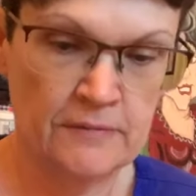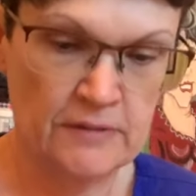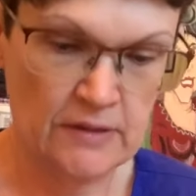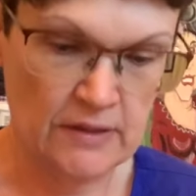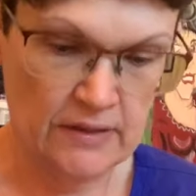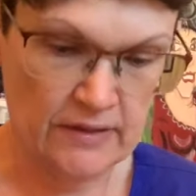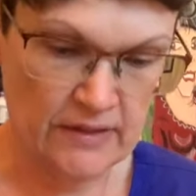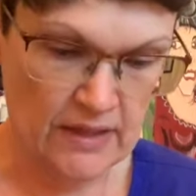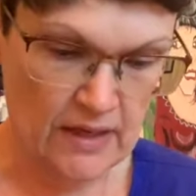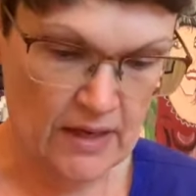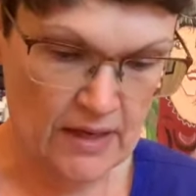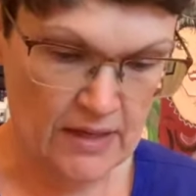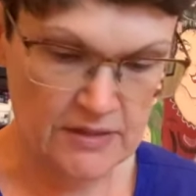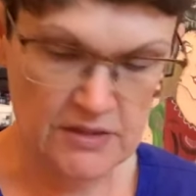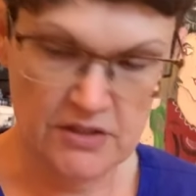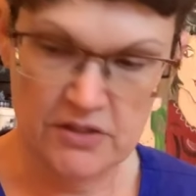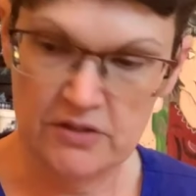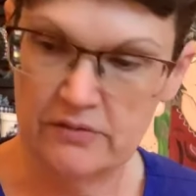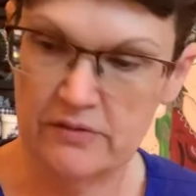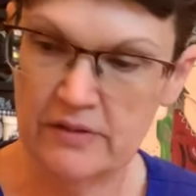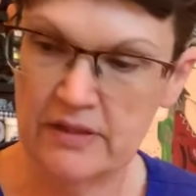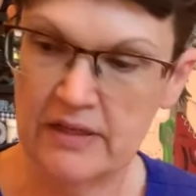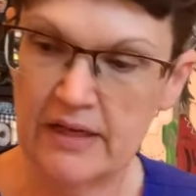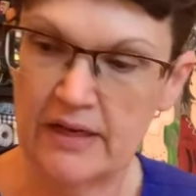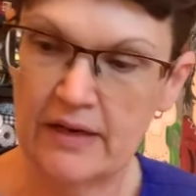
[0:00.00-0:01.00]
I got
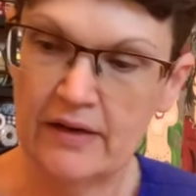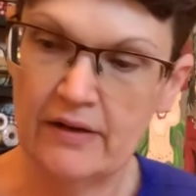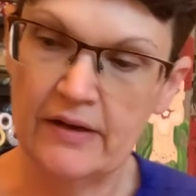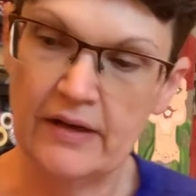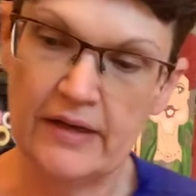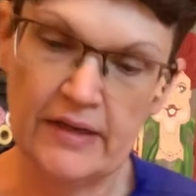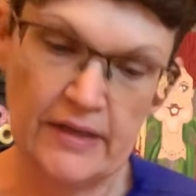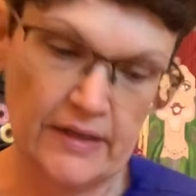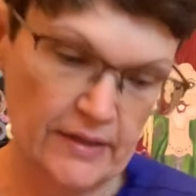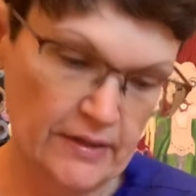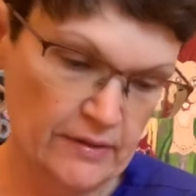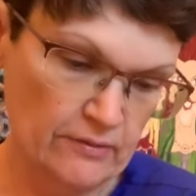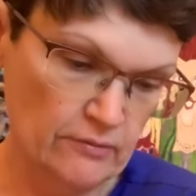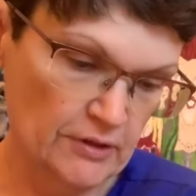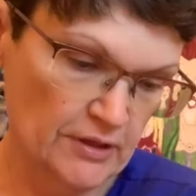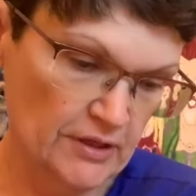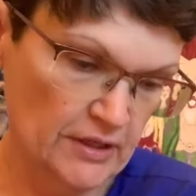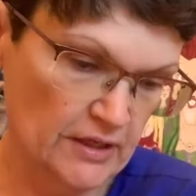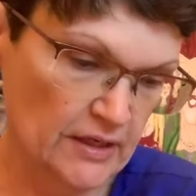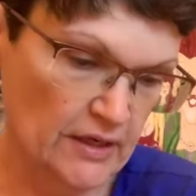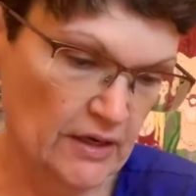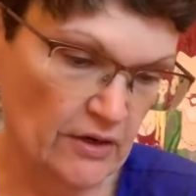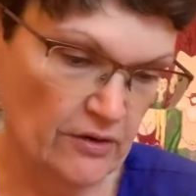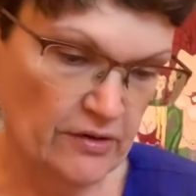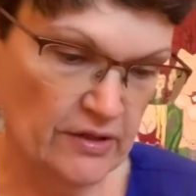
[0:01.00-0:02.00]
to an area. We're going
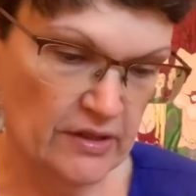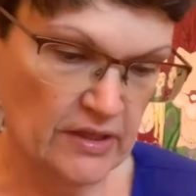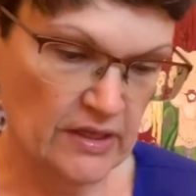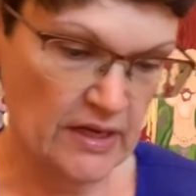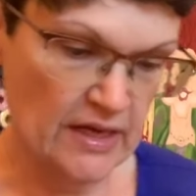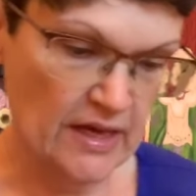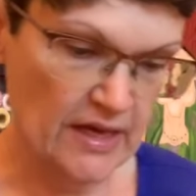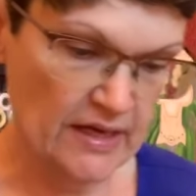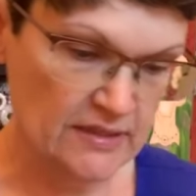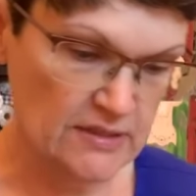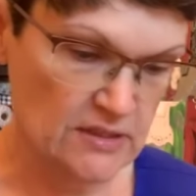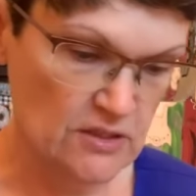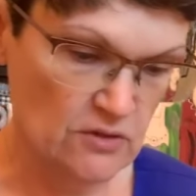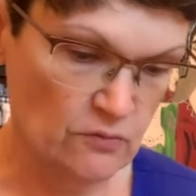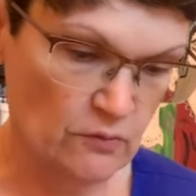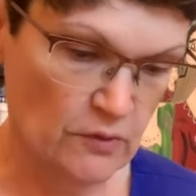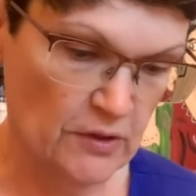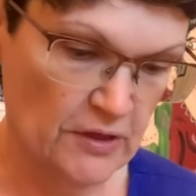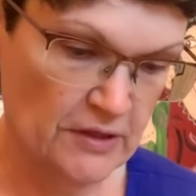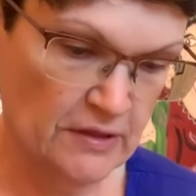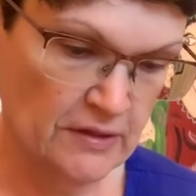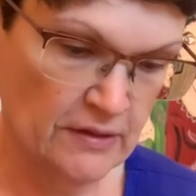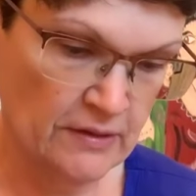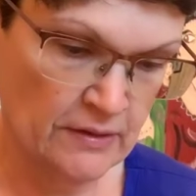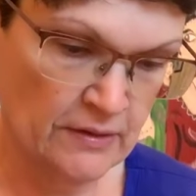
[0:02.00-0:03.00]
to go to the next
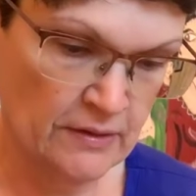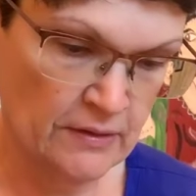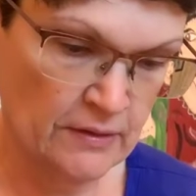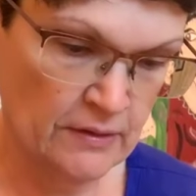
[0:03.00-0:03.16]
one.